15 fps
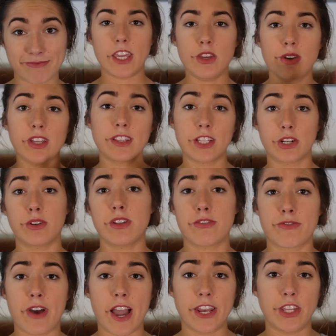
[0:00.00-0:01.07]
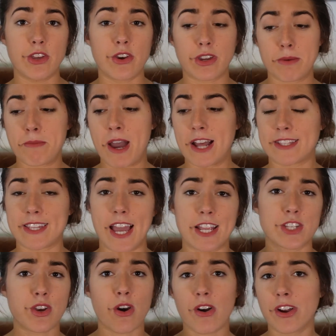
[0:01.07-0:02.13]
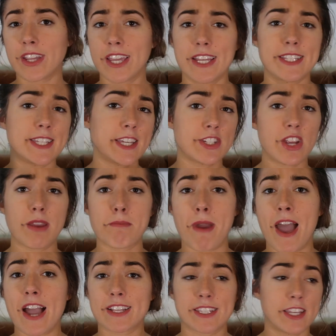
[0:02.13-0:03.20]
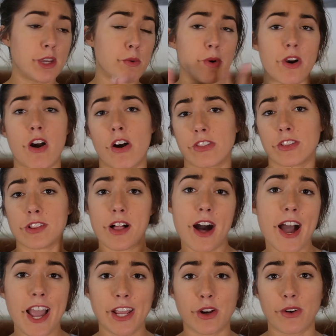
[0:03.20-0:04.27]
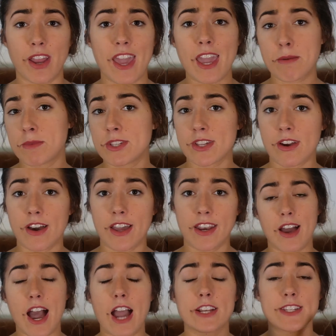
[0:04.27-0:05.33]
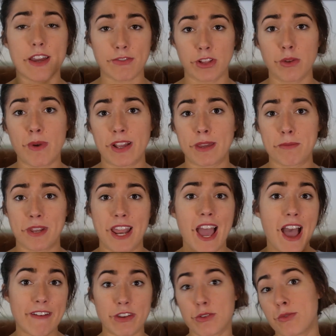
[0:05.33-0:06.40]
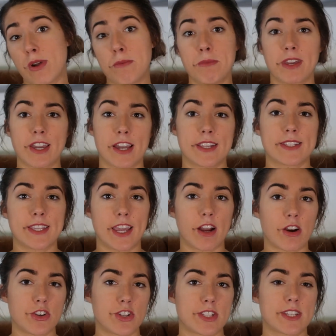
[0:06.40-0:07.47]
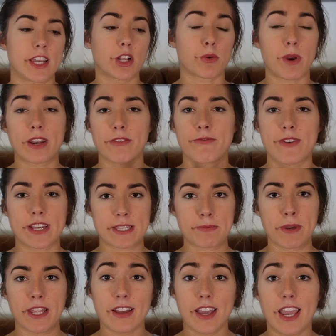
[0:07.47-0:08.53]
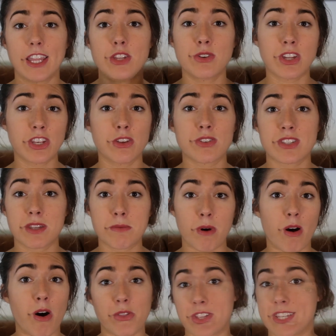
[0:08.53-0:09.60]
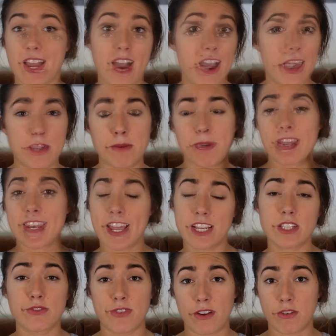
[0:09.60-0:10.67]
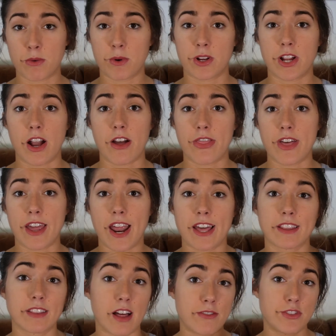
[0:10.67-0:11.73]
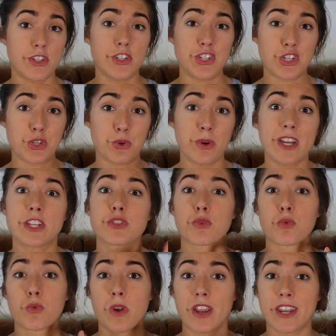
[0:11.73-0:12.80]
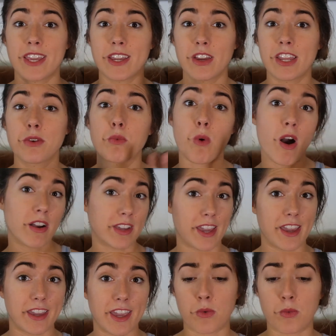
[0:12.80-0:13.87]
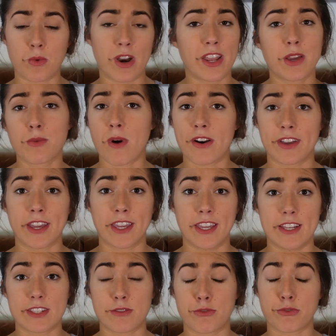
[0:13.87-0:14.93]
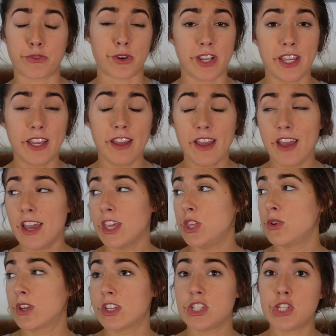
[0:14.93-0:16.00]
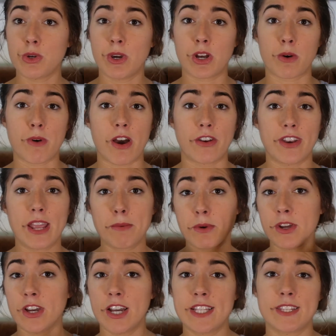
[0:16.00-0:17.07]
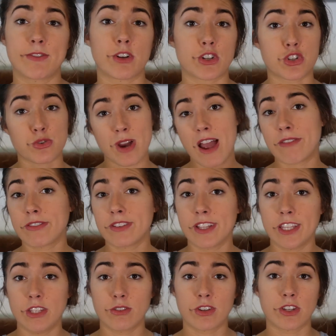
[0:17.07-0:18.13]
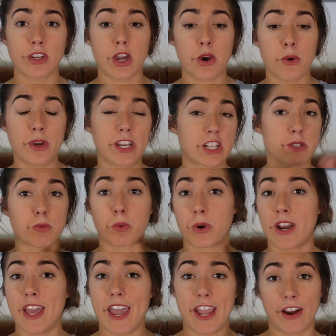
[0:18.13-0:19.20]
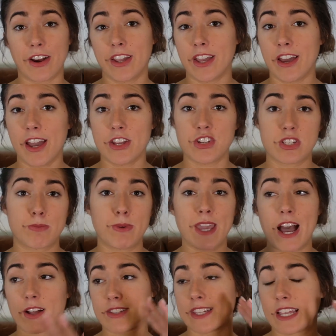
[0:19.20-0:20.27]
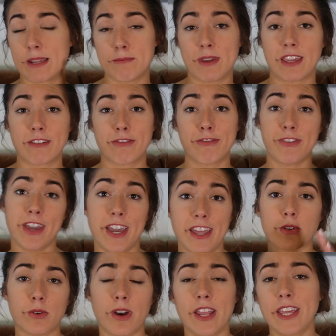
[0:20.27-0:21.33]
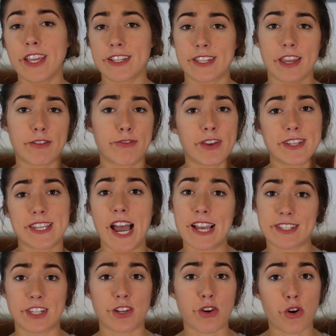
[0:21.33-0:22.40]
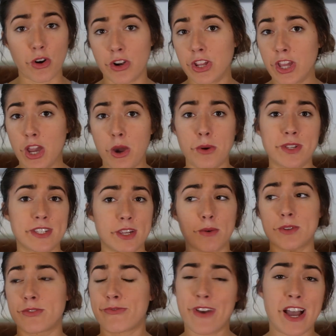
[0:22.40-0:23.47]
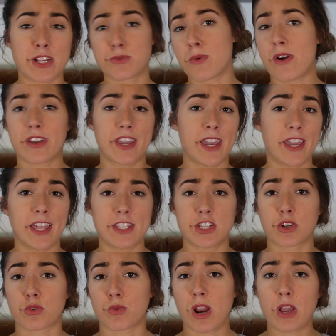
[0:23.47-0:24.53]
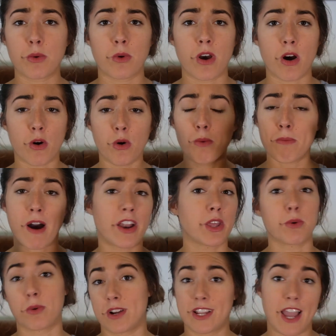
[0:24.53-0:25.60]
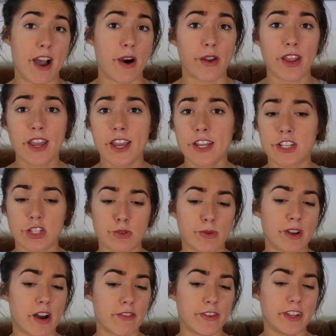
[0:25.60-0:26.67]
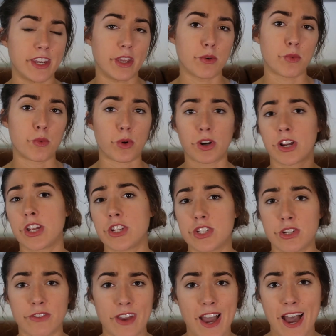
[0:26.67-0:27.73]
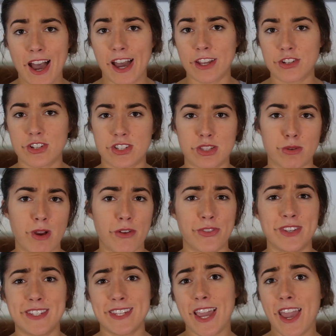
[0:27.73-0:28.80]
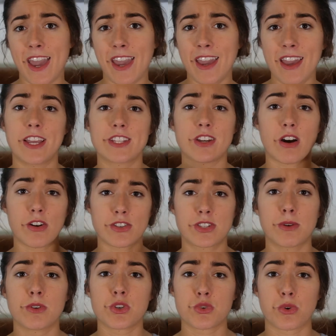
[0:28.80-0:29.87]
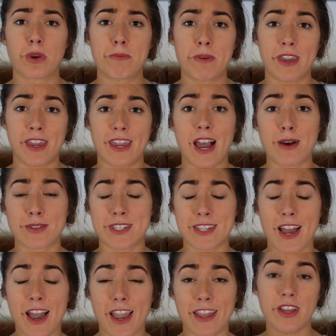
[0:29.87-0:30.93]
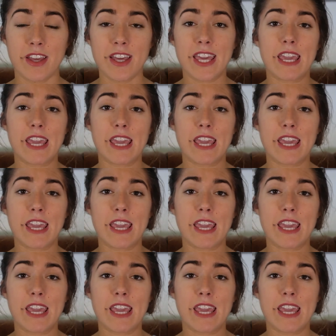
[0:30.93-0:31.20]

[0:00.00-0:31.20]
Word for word: You can literally find yoga mats at Target, T J Maxx, anywhere online, on Amazon. I definitely recommend having one because they are just a great investment and you can use them all the time. So my next favorite workout that I love to do is running and walking. Running, walking is free. You can do it around neighborhoods. If you're traveling, you can go and explore an area and just be outside and being fit. Running is a fantastic cardio, so is fast walking. It's a great whole body workout to sweat off any worries you've had just throughout the day and to also enjoy being outside.